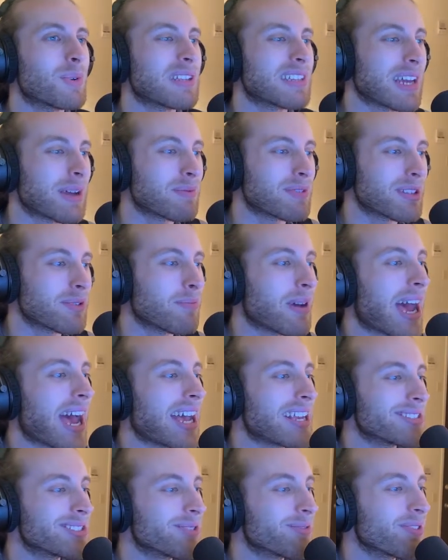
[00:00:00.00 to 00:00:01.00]
so many times in the
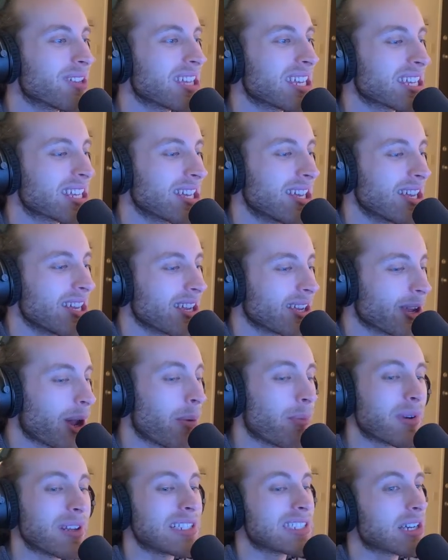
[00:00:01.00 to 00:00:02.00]
past of like
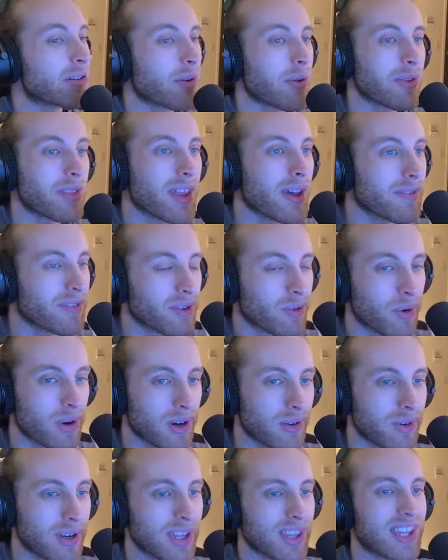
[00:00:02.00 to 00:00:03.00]
companies that we would love to
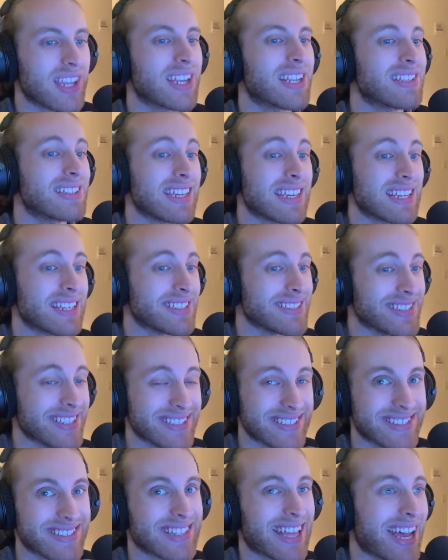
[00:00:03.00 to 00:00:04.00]
work with, and
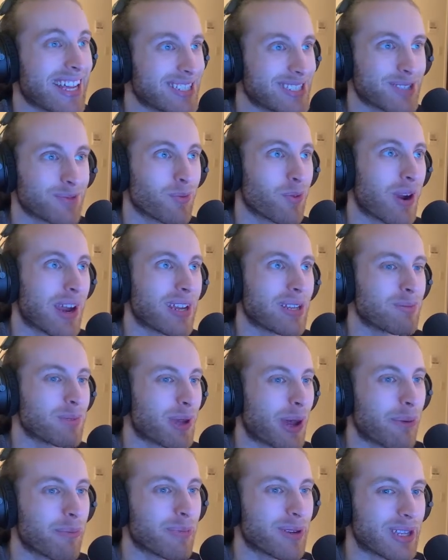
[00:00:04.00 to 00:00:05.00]
Adidas is not some
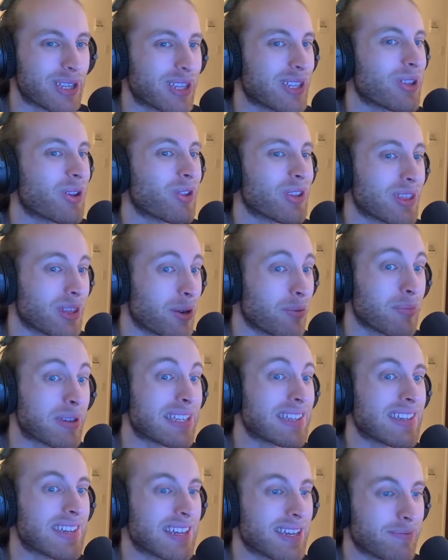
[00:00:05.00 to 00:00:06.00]
random company, like they're
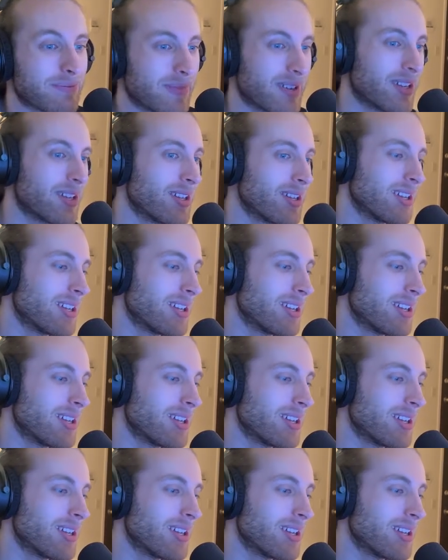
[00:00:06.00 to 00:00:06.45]
big time.